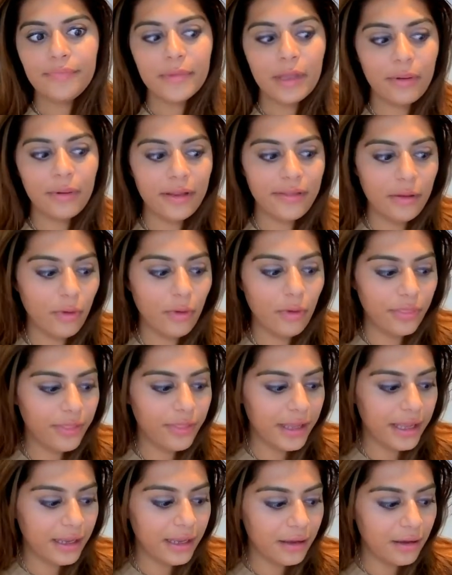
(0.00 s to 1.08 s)
But I think one
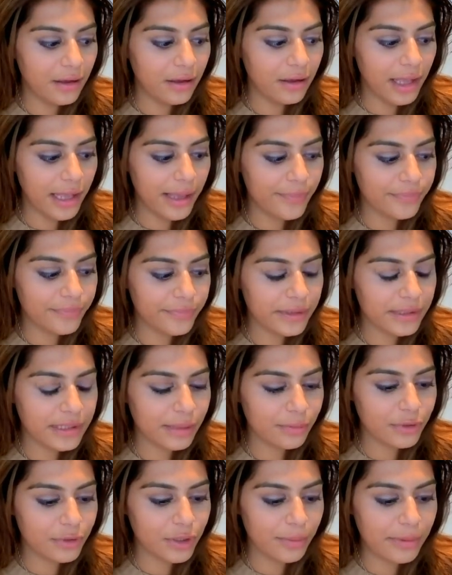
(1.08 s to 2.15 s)
thing
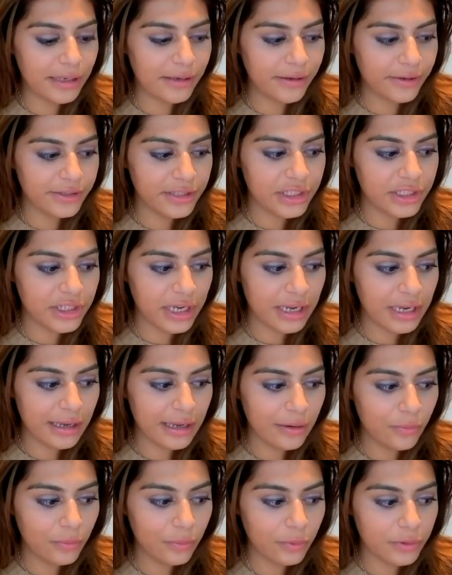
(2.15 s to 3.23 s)
someone told me last
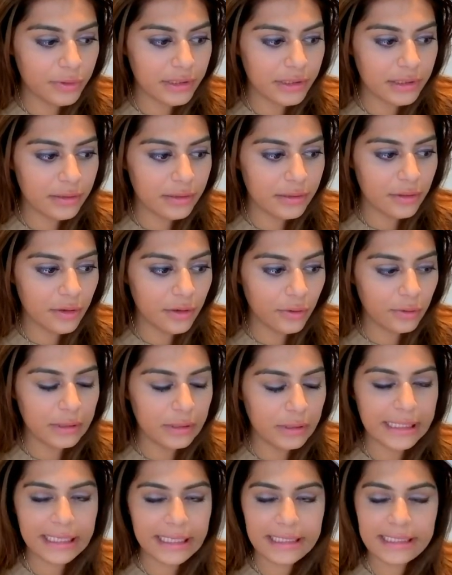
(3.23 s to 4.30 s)
year was on
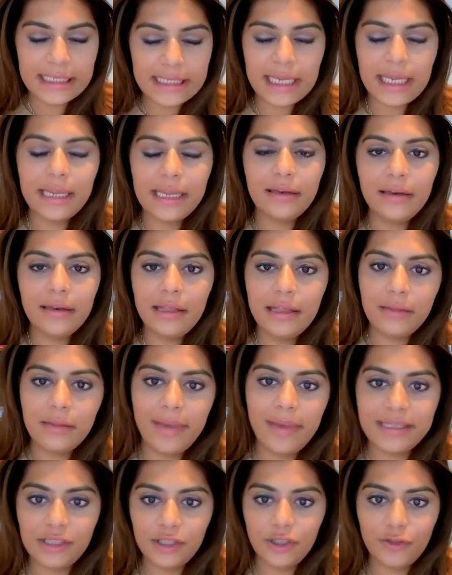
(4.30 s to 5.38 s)
LinkedIn in the
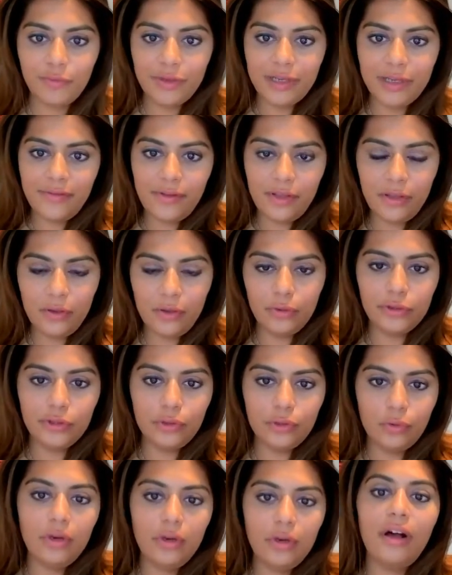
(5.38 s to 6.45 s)
message preview,
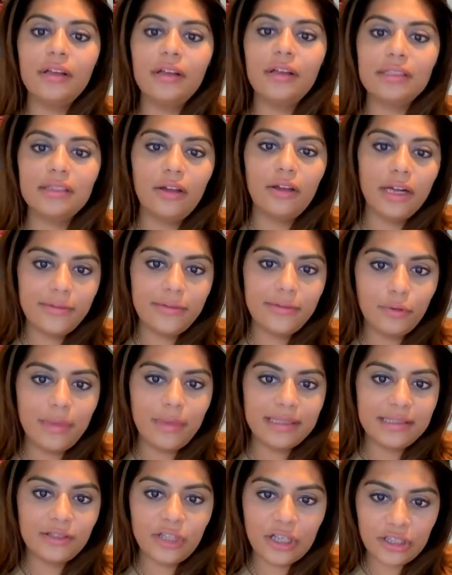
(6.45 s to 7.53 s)
your last line of your
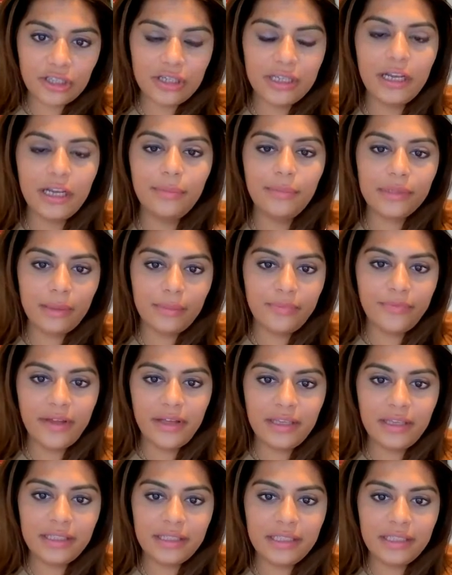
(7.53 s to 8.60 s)
message actually comes up
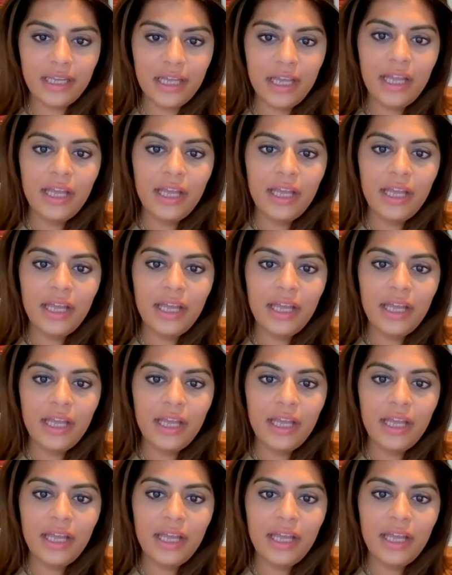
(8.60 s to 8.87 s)
first.